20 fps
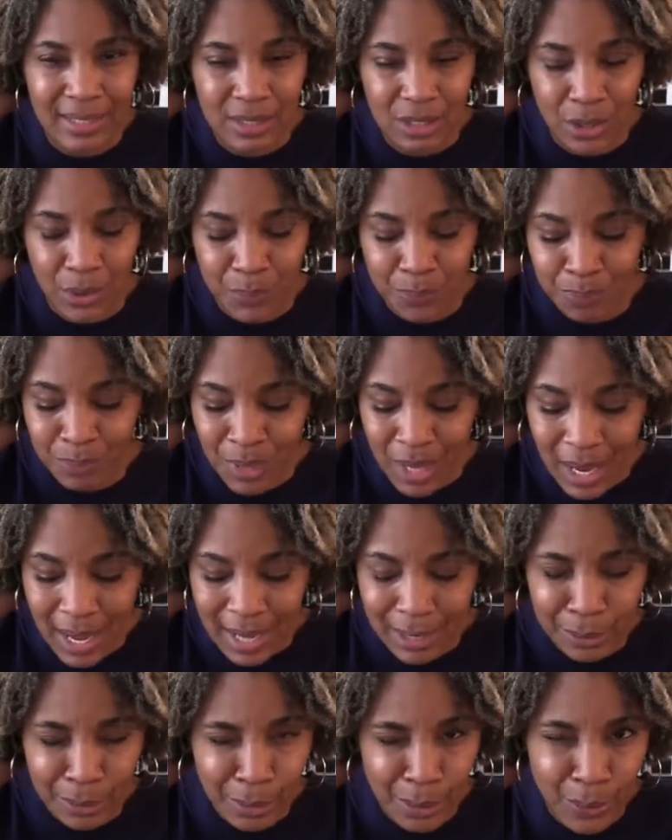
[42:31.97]
So I
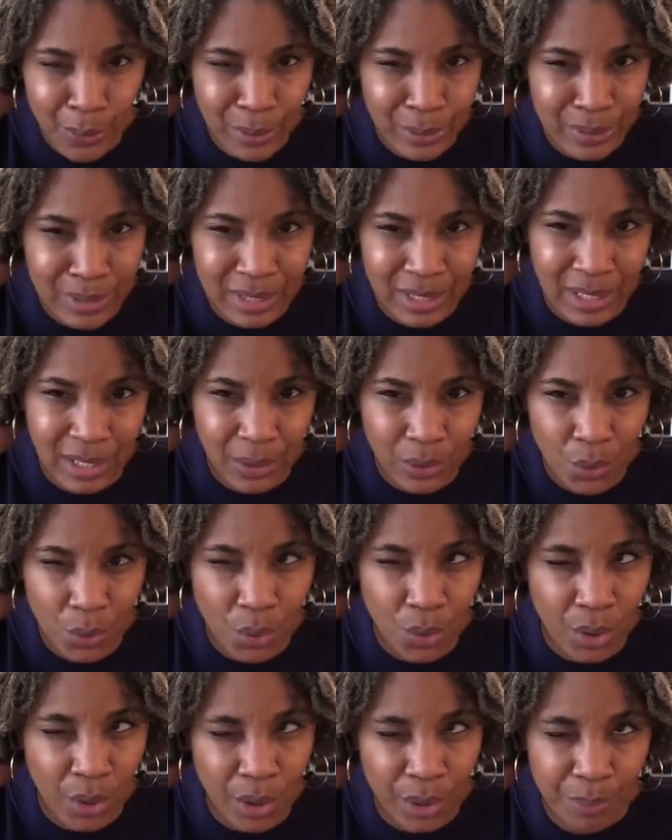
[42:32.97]
don't know, we'll see.
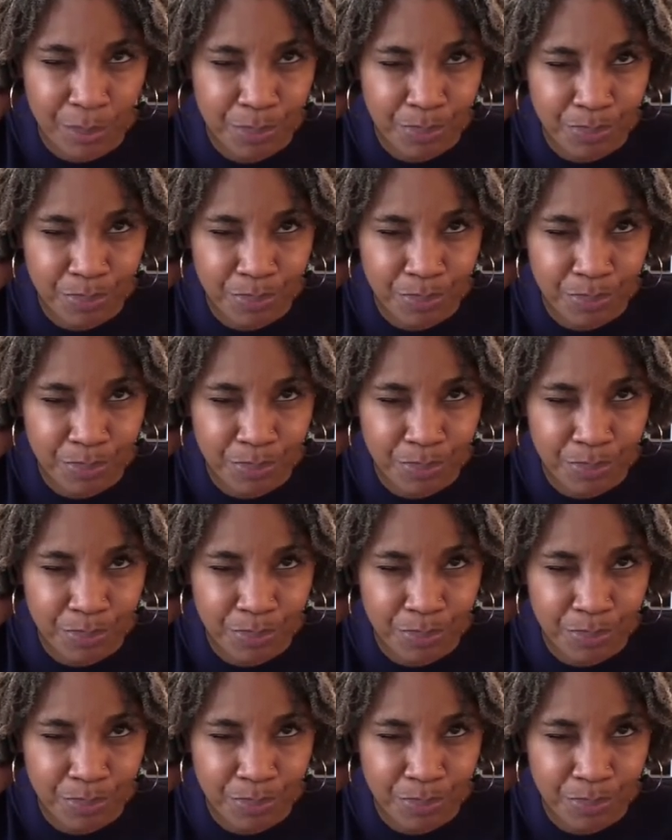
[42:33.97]
Or